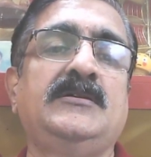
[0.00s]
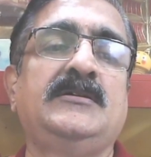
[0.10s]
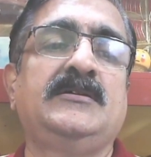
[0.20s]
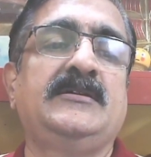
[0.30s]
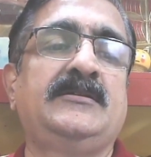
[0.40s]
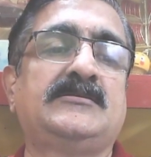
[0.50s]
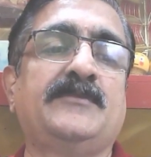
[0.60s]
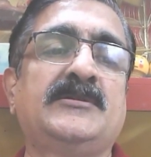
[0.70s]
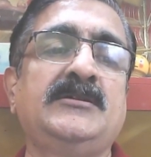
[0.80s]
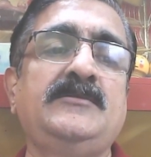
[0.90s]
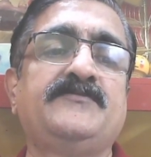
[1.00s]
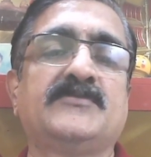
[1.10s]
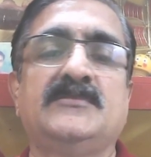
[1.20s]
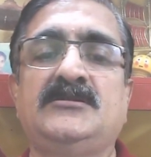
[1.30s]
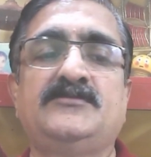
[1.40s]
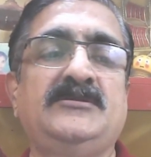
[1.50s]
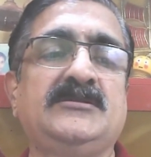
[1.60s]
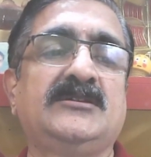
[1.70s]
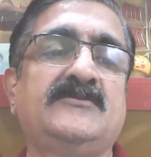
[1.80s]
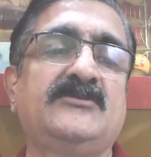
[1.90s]
In summary, it has been
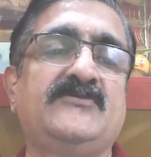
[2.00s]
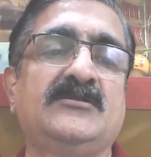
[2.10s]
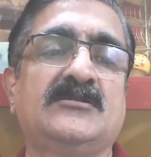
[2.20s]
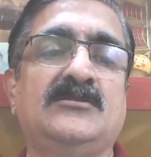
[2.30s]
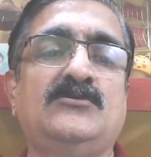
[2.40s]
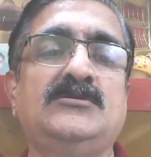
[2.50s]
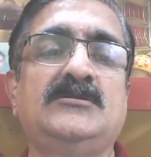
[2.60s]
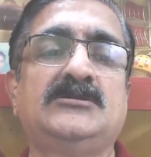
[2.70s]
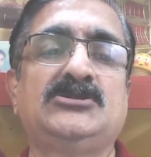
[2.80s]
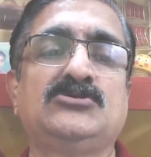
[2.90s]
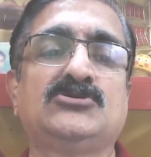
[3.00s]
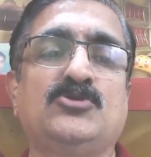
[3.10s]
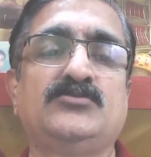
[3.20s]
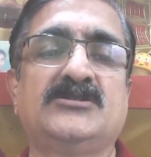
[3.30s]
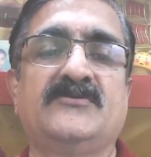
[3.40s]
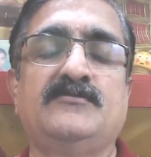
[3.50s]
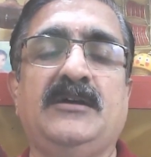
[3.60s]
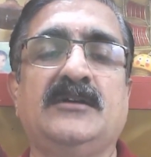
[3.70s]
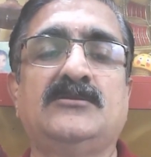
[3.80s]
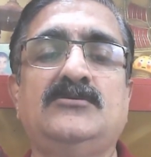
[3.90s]
given: figure ground, distinguish objects from
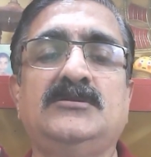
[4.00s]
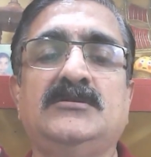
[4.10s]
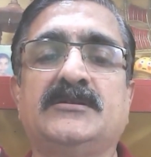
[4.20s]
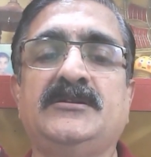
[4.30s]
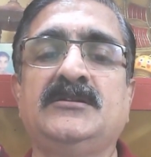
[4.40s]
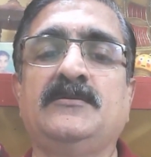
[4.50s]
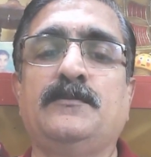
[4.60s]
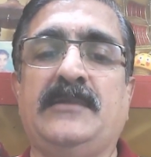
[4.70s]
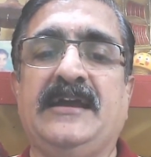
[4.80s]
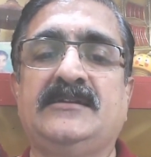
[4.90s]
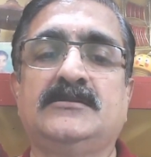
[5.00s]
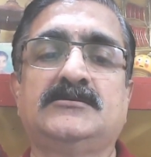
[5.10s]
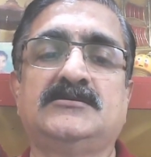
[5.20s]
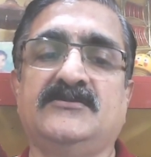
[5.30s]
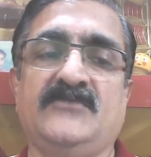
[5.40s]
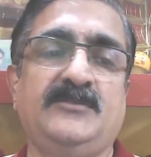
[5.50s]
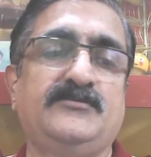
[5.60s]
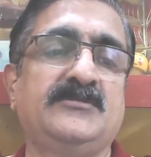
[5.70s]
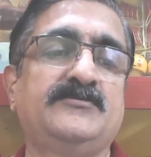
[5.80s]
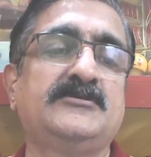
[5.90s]
background, reading black text, the white
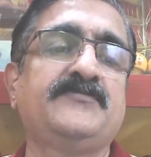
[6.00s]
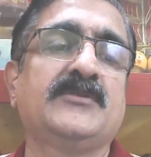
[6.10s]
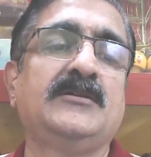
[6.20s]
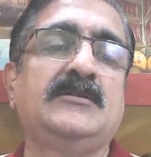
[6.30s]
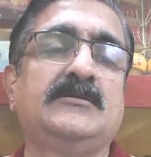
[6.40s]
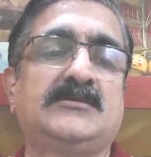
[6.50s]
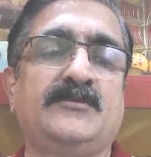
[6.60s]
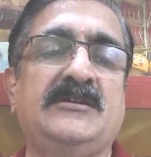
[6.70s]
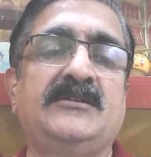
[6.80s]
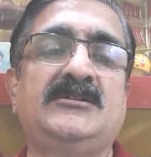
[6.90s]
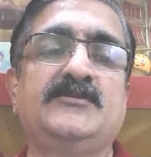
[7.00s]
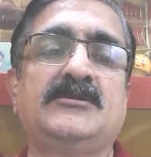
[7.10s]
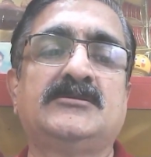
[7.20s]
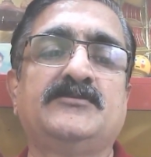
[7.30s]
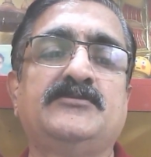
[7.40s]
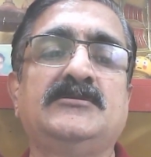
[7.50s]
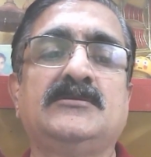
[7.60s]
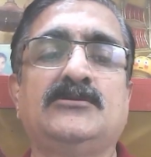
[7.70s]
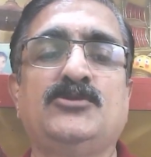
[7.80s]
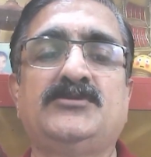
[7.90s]
paper; similarity principle,
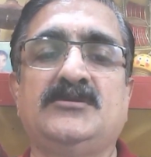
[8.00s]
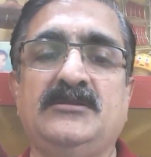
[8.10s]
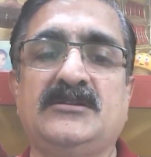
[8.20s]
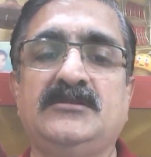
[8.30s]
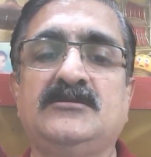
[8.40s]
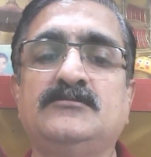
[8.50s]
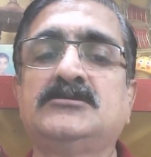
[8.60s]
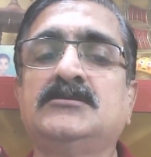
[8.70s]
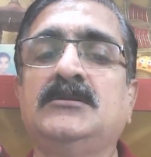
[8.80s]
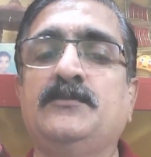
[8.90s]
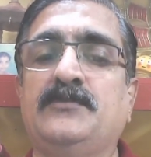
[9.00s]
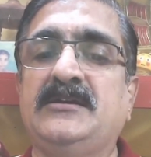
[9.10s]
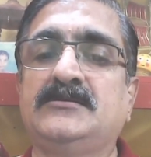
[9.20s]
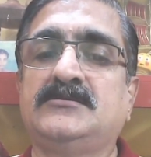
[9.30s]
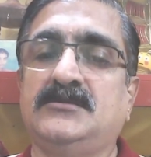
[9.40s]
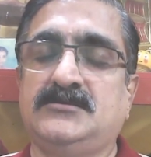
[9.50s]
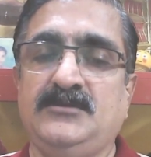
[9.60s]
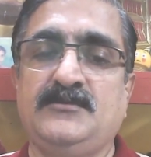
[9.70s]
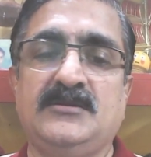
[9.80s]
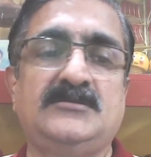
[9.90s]
group similar items, place the
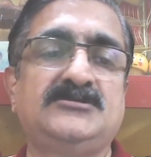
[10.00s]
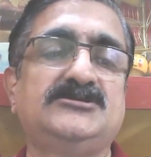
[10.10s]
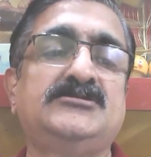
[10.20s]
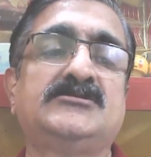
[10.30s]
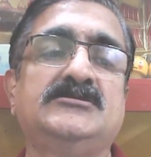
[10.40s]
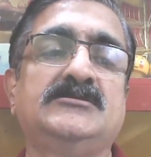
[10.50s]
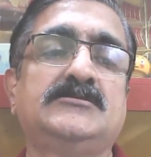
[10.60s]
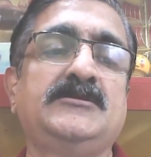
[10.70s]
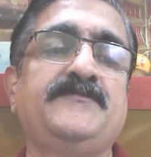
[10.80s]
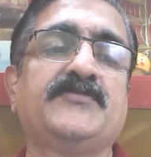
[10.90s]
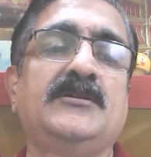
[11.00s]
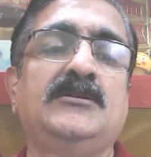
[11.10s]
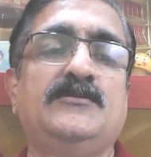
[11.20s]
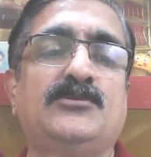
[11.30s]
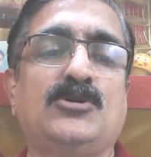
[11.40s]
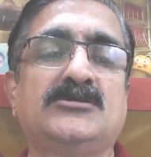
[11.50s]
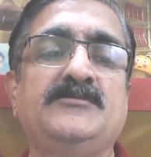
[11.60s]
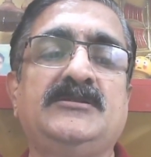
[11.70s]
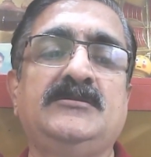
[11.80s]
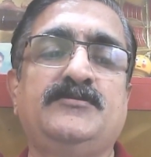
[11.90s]
same colored jersey;
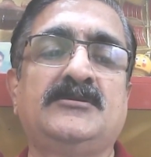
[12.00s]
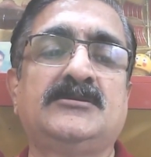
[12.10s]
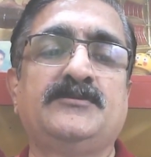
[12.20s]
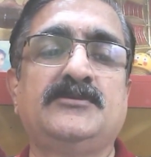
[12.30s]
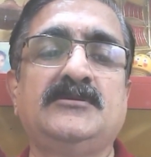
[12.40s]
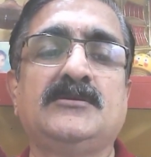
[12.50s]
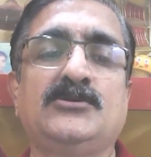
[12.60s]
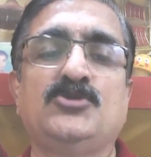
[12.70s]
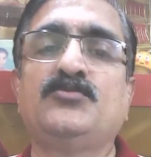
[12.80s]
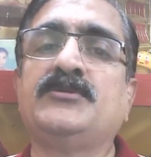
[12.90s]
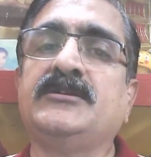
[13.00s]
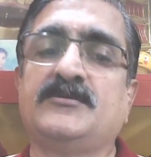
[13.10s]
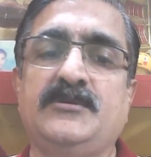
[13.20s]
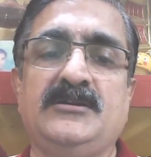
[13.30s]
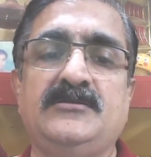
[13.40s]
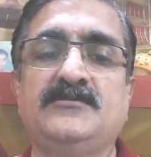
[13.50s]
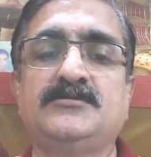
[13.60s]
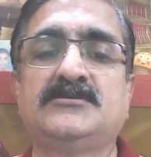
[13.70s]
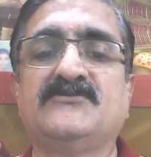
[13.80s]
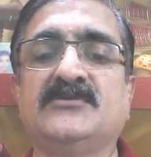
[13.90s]
proximity principle, group nearby
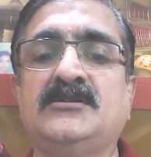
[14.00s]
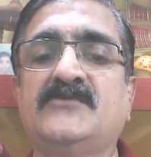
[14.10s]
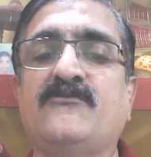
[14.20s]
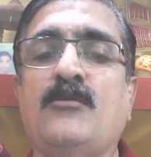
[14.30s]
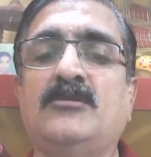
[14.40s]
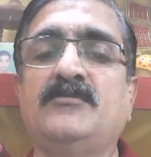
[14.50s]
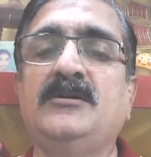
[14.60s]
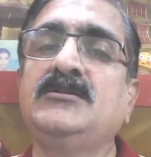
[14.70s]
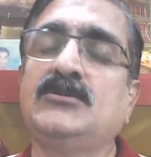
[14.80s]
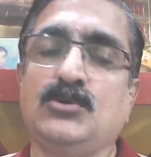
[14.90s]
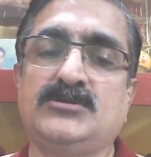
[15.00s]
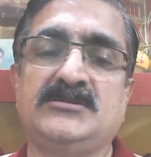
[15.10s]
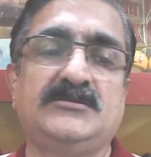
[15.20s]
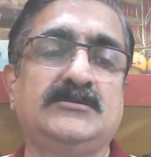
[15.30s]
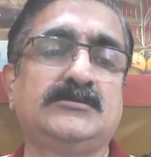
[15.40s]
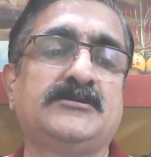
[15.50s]
items, words formed by close letters;